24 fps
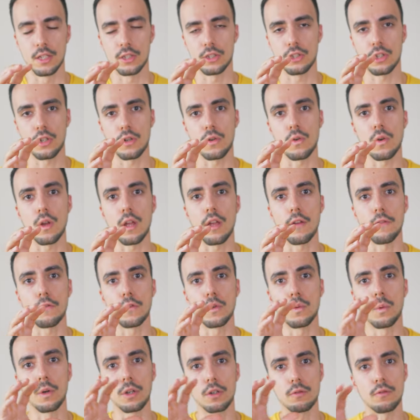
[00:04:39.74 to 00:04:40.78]
So if
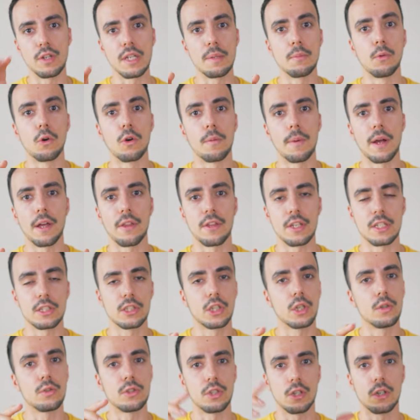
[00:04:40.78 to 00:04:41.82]
you want to read more about this,
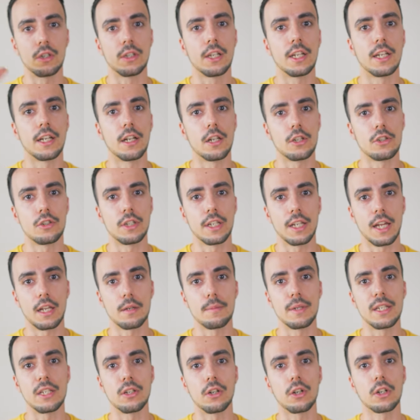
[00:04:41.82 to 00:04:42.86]
go to
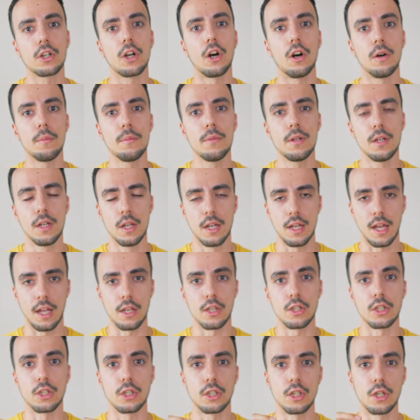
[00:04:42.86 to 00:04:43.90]
onlinearcheryacademy.com
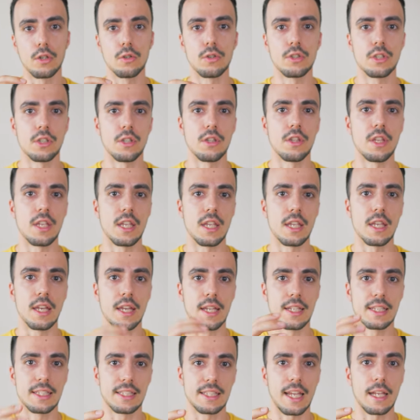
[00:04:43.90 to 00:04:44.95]
and you can go to the
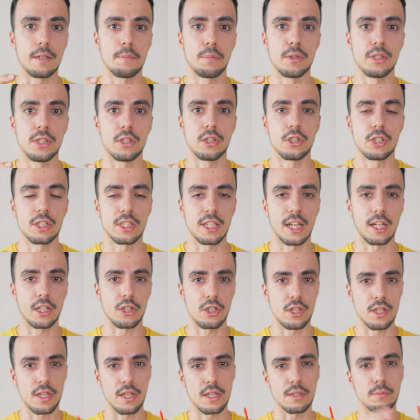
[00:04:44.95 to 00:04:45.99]
set position
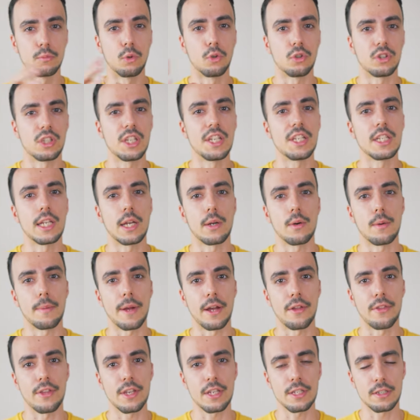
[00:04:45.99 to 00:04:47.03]
section and there's more detail
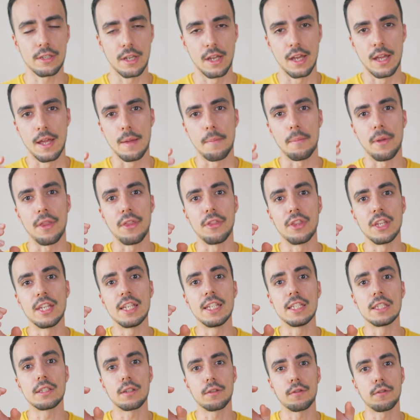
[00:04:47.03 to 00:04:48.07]
about this. But
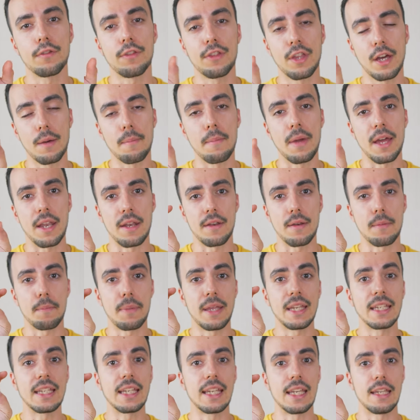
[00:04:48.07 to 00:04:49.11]
these thumb and
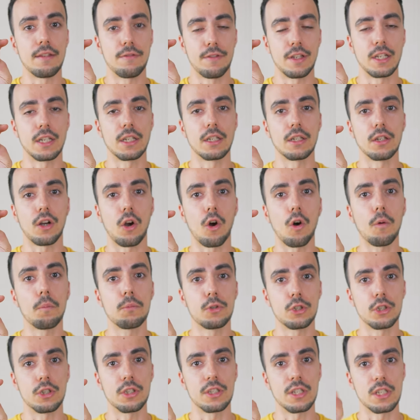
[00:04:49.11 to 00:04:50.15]
pinky finger
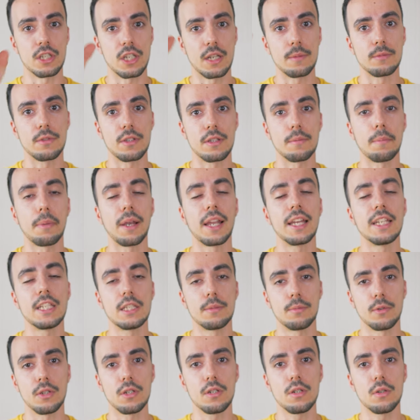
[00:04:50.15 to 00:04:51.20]
options in terms of the
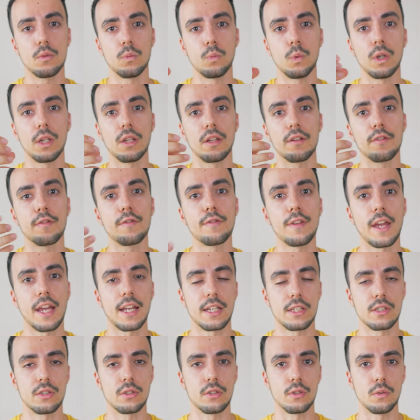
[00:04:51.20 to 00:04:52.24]
placement will
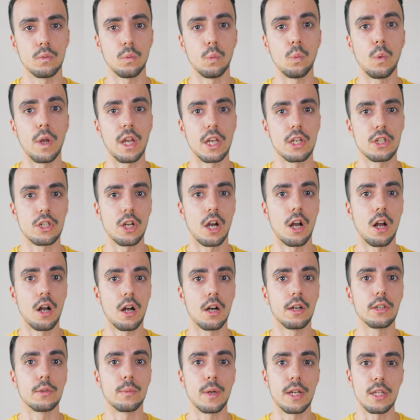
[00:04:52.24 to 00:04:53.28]
affect which
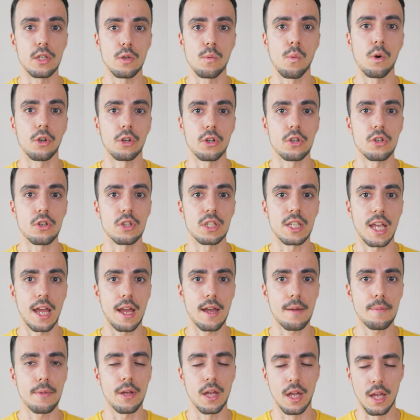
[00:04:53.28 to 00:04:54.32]
hardware you want on your
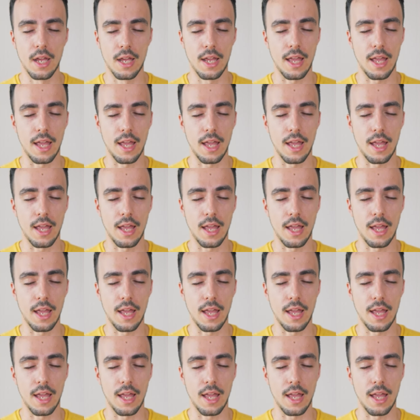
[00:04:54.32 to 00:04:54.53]
tab